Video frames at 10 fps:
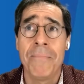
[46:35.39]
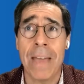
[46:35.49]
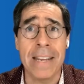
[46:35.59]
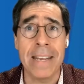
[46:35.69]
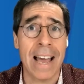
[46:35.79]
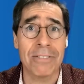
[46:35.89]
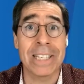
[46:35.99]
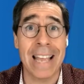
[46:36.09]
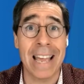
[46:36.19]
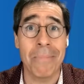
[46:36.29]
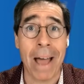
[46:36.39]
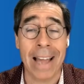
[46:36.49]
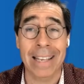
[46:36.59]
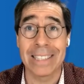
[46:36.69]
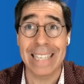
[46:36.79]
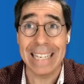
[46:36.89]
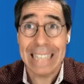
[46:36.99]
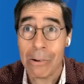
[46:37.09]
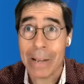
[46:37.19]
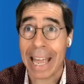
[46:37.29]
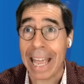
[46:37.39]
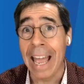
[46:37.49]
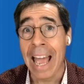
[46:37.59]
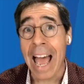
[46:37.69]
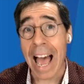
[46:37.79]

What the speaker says: then you have to stand back and say, okay,